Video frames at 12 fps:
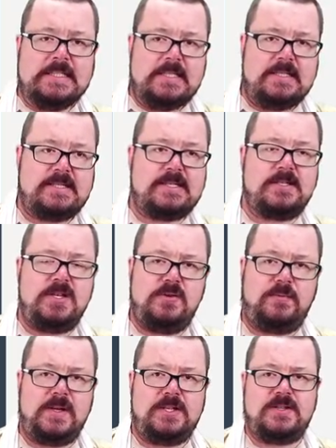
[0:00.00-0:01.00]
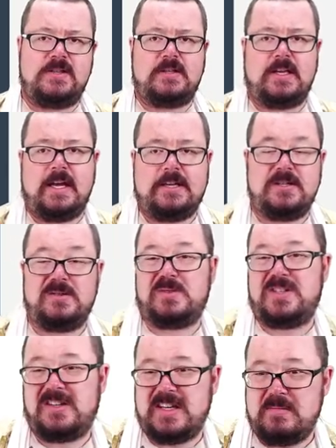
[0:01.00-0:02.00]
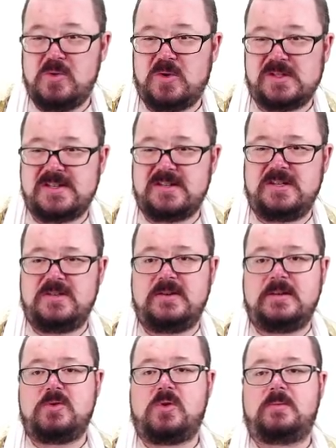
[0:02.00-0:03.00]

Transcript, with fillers: This is a new feature that they added. Well, not anymore. It's not new anymore.